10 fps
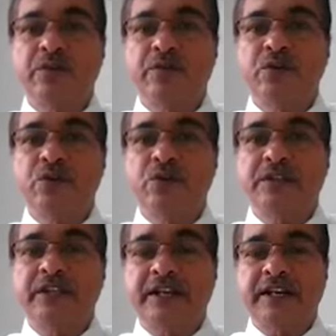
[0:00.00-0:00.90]
refuse
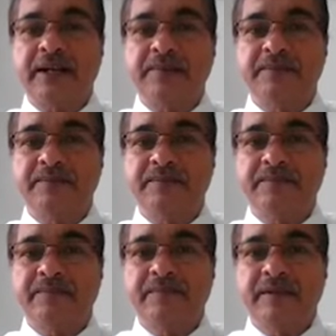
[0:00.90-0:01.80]
their claim
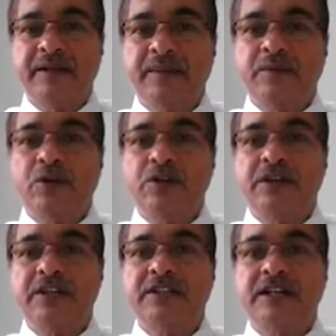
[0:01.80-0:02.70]
because
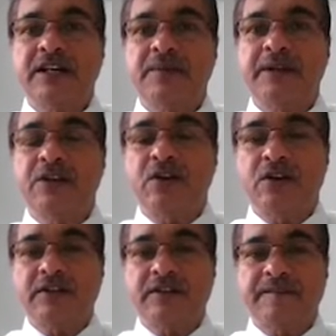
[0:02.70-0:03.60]
it is settled by the
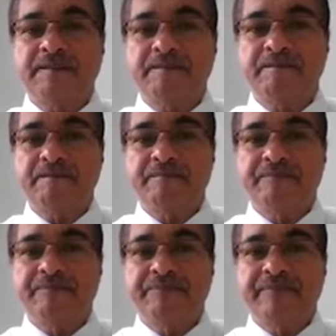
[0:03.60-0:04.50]
doctor.
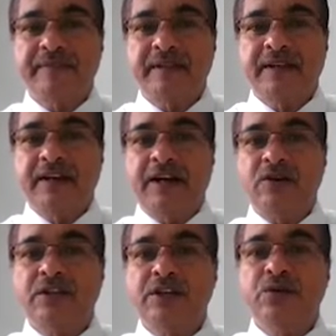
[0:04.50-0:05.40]
Now
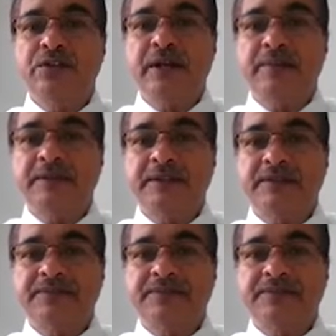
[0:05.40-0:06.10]
the new chapter